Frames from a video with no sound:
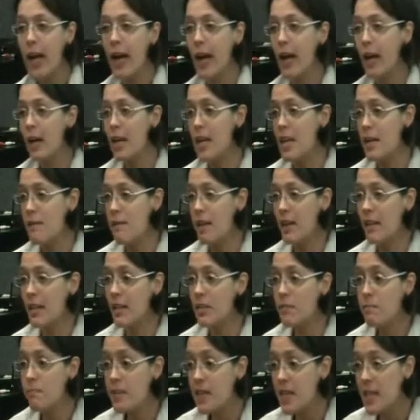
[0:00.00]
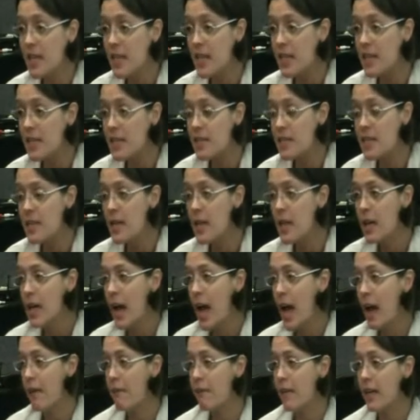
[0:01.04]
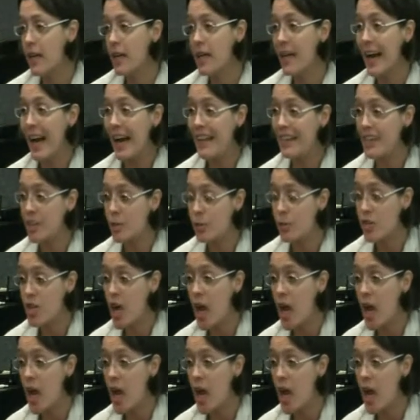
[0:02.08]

uh, living in peace, having adequate